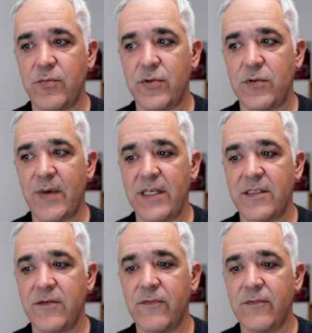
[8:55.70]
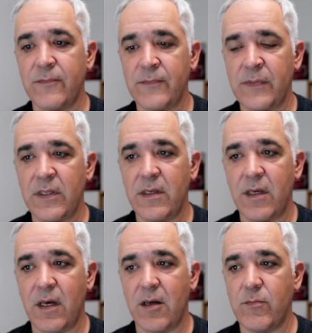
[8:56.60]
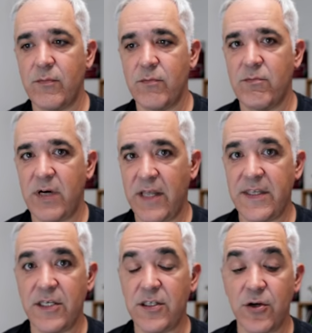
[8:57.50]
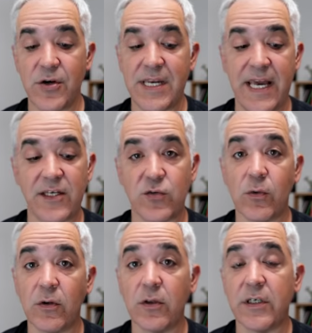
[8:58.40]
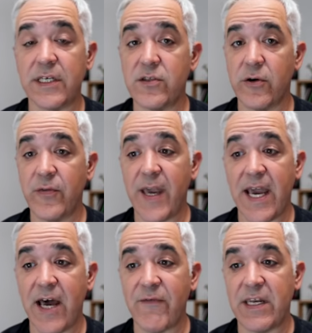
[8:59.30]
and perspective. I think your necks will look as though they have